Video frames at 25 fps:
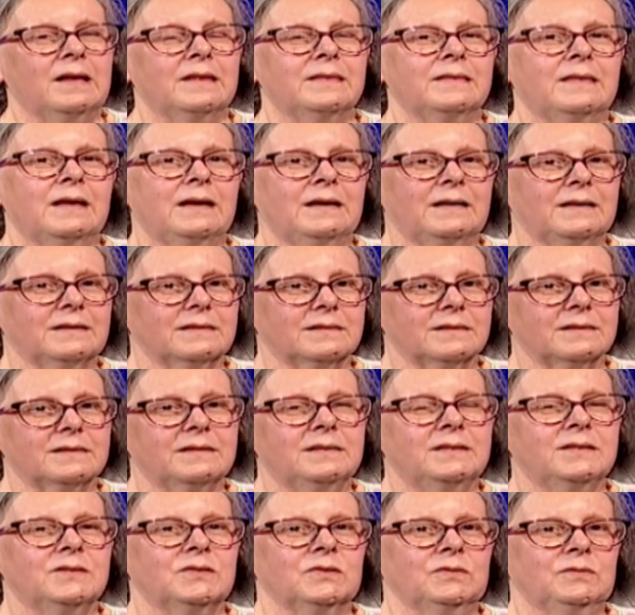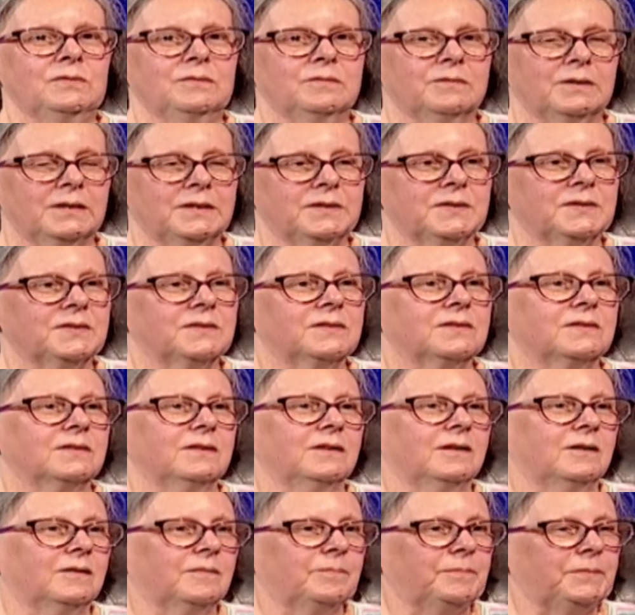That is always
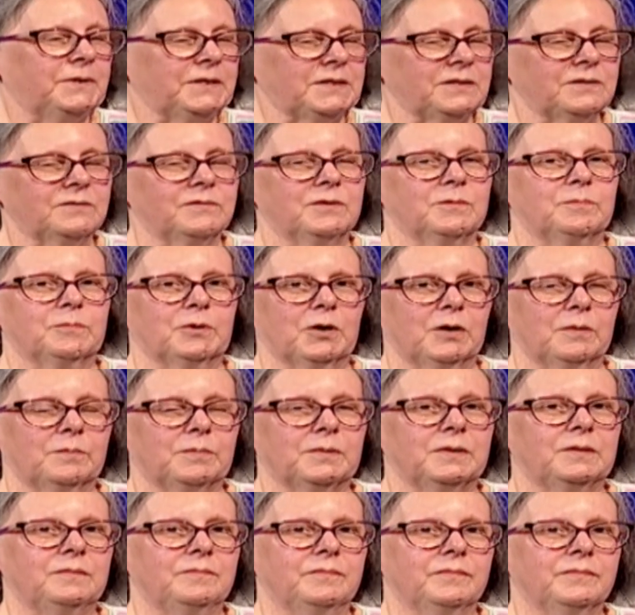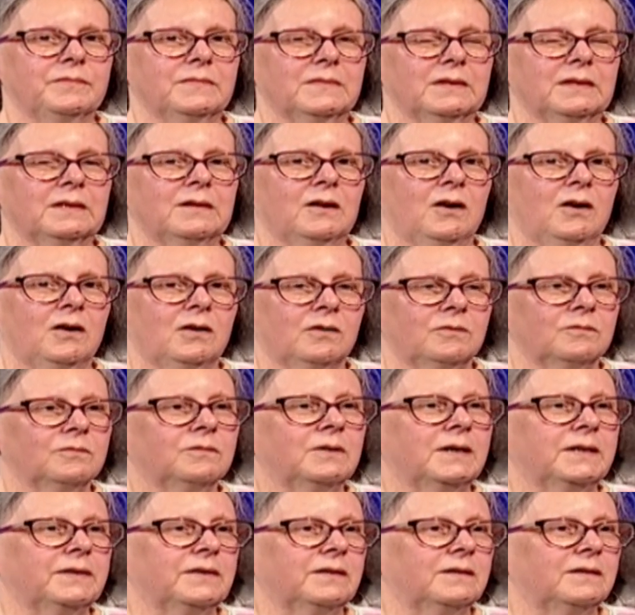a bit of a problem. The hot
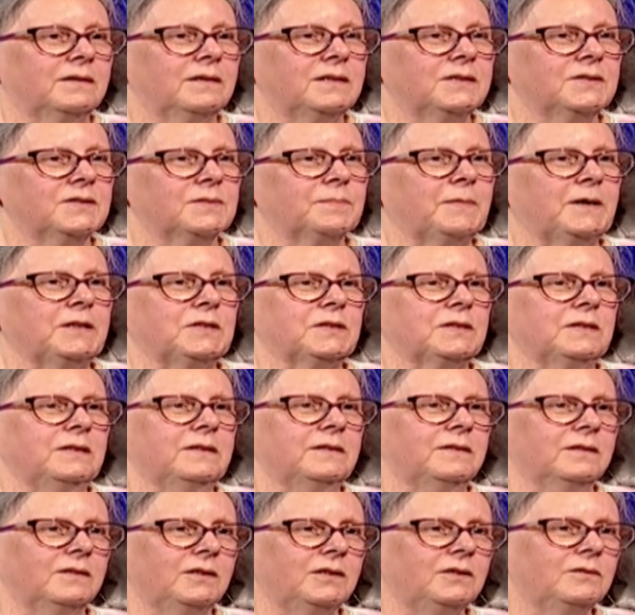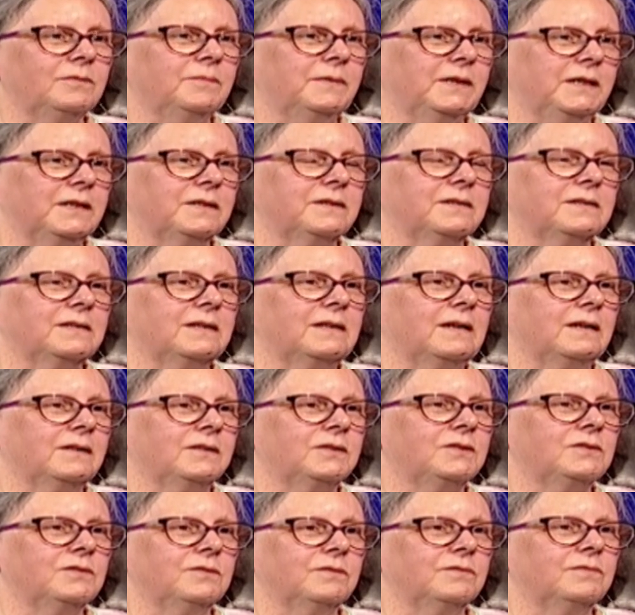weather, especially the humidity, I
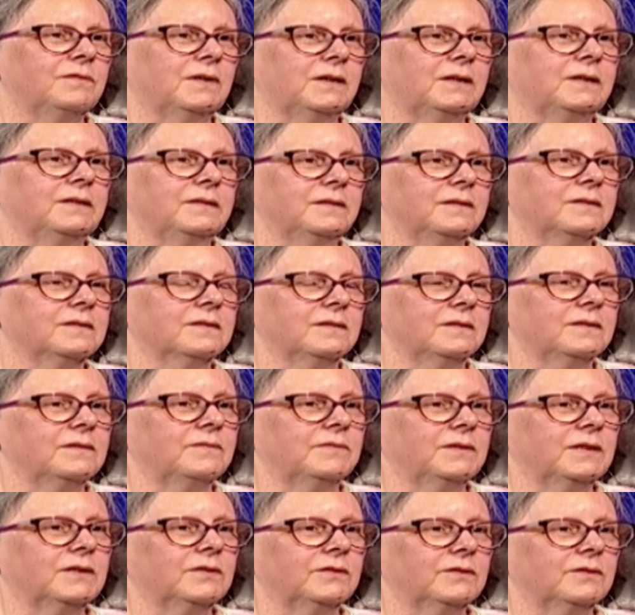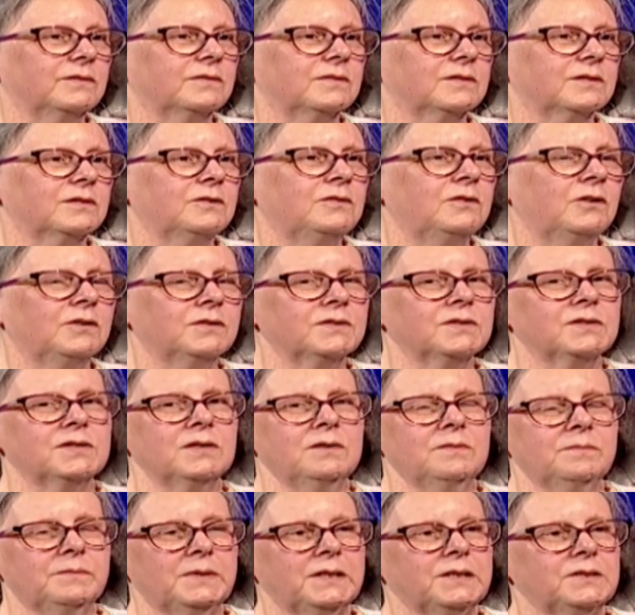do find difficult. Not
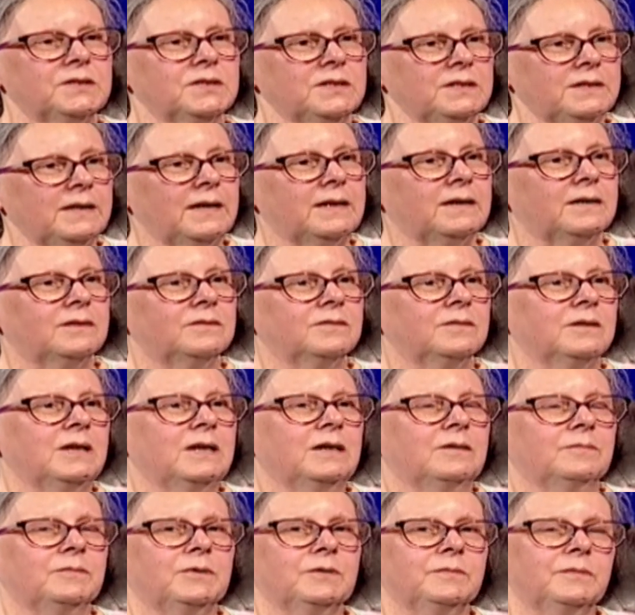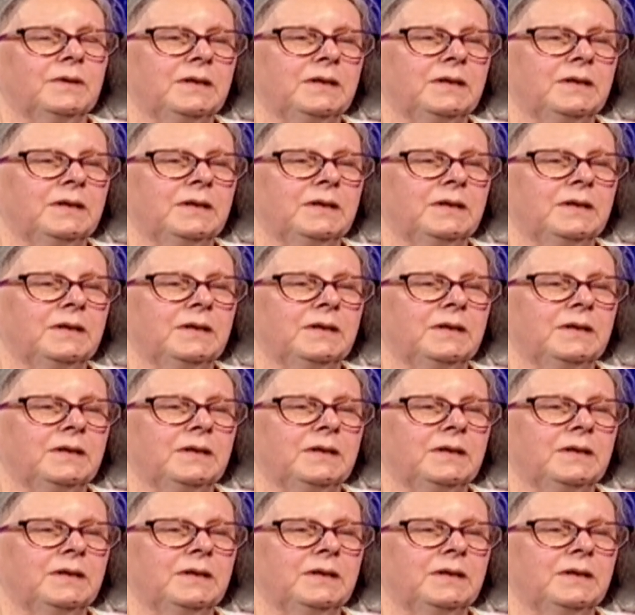so much now, but